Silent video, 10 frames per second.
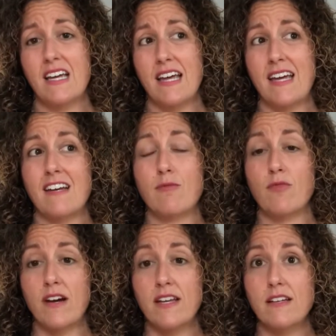and I'm
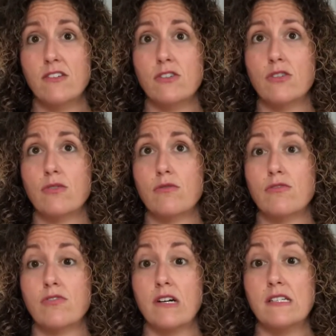ready to
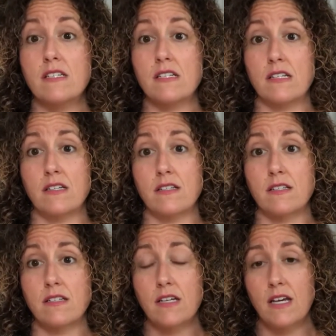trust it
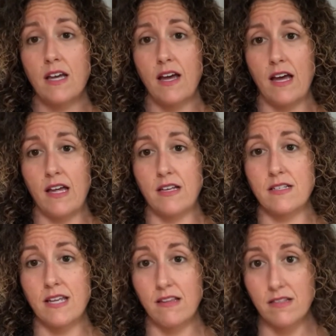and
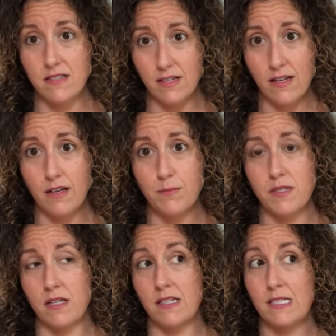take the steps
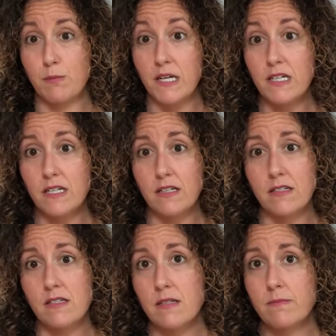and
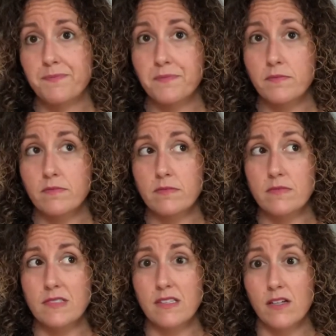experience
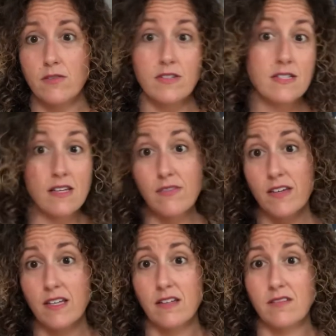
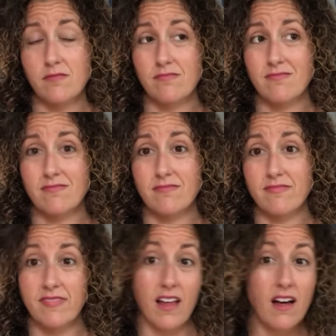receiving
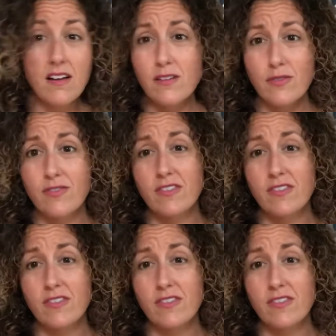love